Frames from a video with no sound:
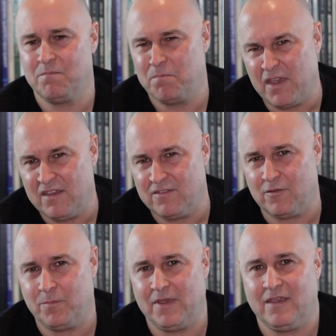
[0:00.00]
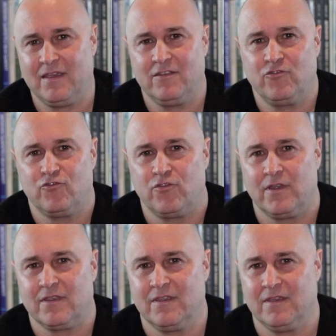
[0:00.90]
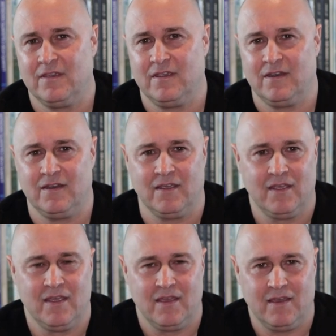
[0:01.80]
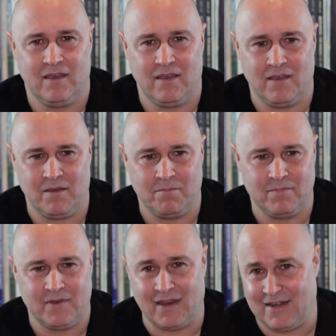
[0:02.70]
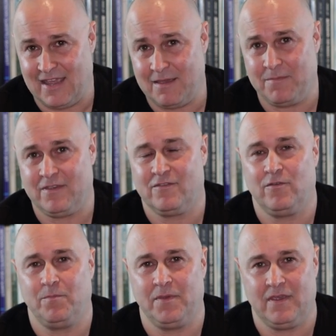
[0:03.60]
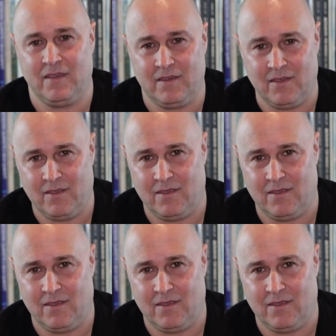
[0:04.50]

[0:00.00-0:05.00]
Bass will be constricted. Dynamics will be